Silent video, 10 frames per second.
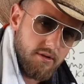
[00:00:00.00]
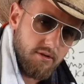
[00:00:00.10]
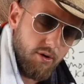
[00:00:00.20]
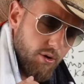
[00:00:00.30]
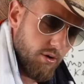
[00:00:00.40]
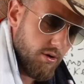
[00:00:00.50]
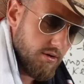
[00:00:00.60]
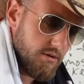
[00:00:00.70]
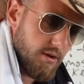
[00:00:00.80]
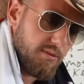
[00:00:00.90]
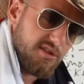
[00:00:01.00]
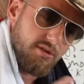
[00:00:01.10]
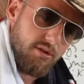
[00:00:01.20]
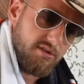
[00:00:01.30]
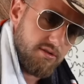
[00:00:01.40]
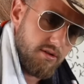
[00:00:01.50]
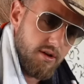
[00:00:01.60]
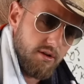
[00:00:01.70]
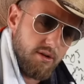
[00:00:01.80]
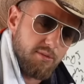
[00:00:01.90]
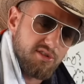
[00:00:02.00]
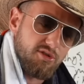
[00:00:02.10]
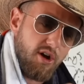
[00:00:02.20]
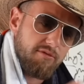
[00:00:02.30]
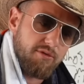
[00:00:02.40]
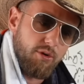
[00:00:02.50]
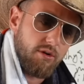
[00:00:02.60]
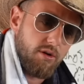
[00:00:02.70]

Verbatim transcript: Oh, let me see this. Let me see that photo.